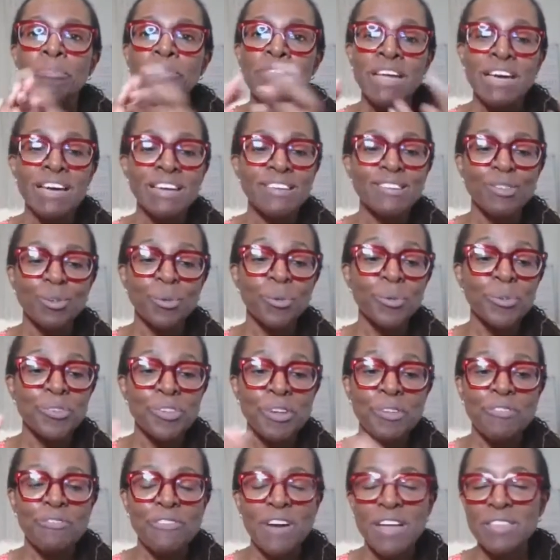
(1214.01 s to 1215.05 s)
there's
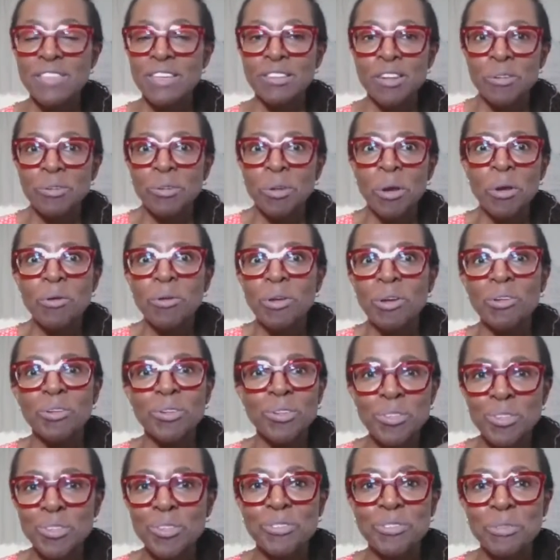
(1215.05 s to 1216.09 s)
also the fact they don't know you
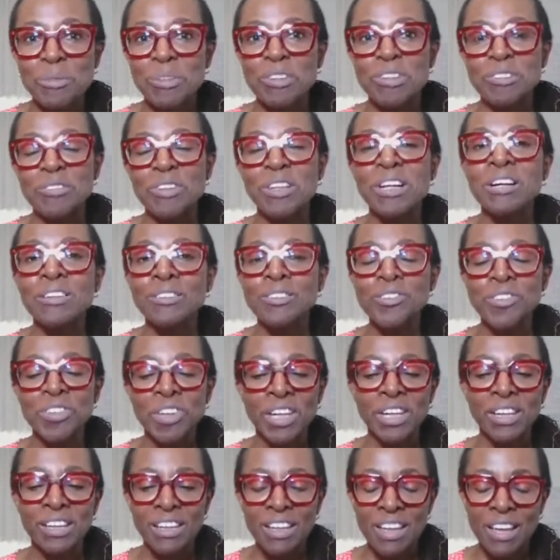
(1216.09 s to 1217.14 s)
because you're from a different
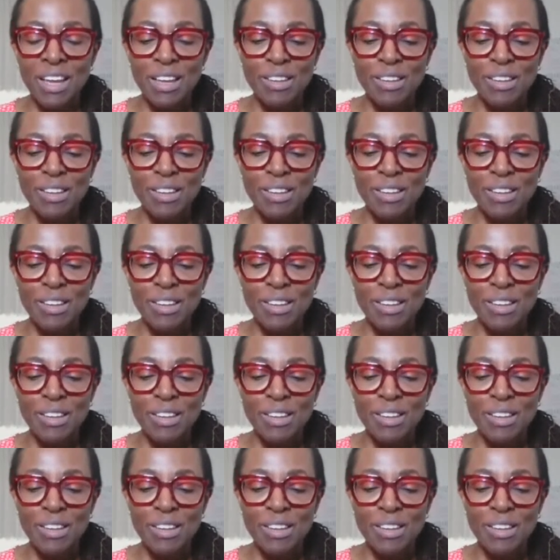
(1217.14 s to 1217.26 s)
country.